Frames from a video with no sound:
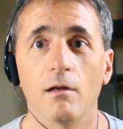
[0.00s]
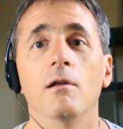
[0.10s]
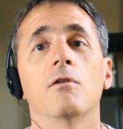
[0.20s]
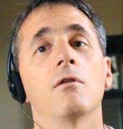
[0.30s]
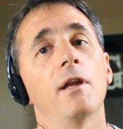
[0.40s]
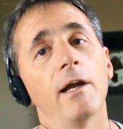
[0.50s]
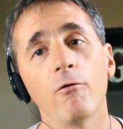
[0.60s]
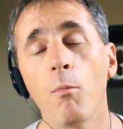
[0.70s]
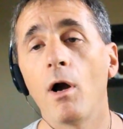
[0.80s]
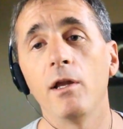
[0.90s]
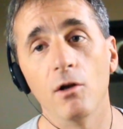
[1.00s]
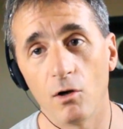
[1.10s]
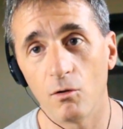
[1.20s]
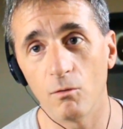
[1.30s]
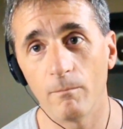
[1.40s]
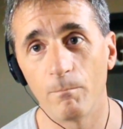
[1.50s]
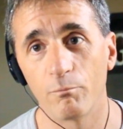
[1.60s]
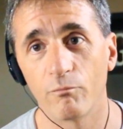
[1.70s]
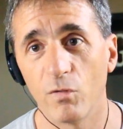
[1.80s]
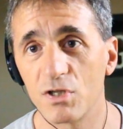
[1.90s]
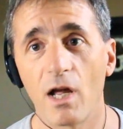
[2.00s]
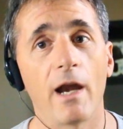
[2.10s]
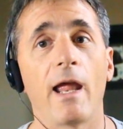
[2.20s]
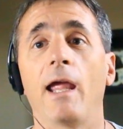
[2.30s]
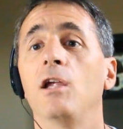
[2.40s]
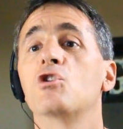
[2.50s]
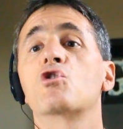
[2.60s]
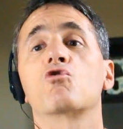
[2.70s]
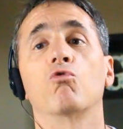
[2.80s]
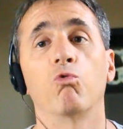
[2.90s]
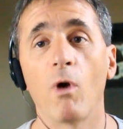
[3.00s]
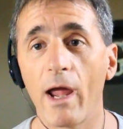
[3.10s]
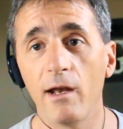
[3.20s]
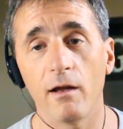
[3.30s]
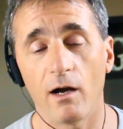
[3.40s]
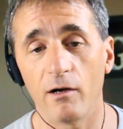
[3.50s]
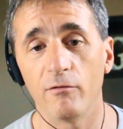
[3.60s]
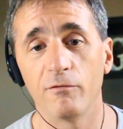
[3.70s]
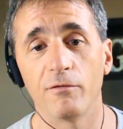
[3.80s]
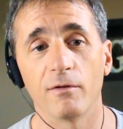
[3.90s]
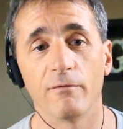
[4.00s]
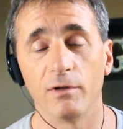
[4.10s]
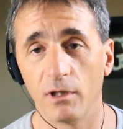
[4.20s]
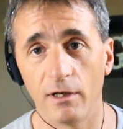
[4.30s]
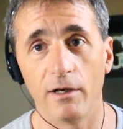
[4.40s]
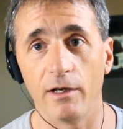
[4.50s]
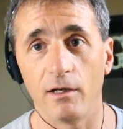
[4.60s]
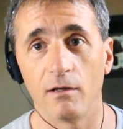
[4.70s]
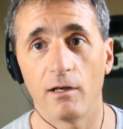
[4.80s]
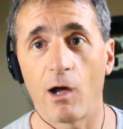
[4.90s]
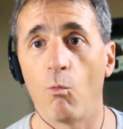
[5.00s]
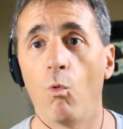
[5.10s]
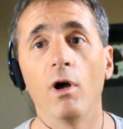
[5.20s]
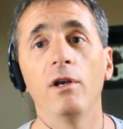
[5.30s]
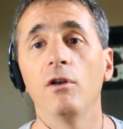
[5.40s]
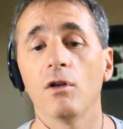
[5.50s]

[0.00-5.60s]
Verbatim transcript: to let everybody know there's not a shred of validity, not one.